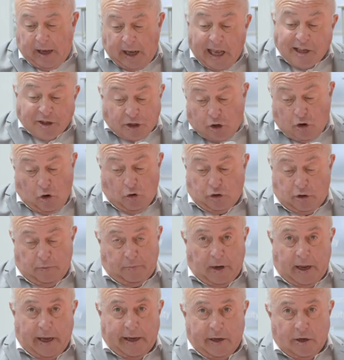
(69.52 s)
as a
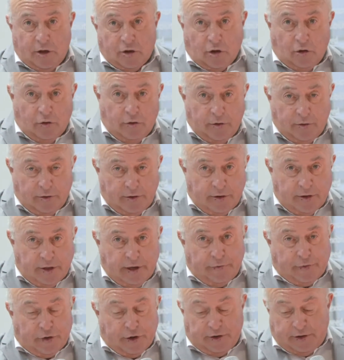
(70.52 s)
co-supplier. So
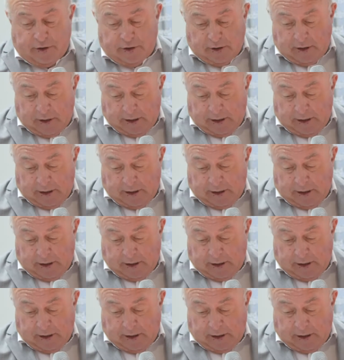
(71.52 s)
different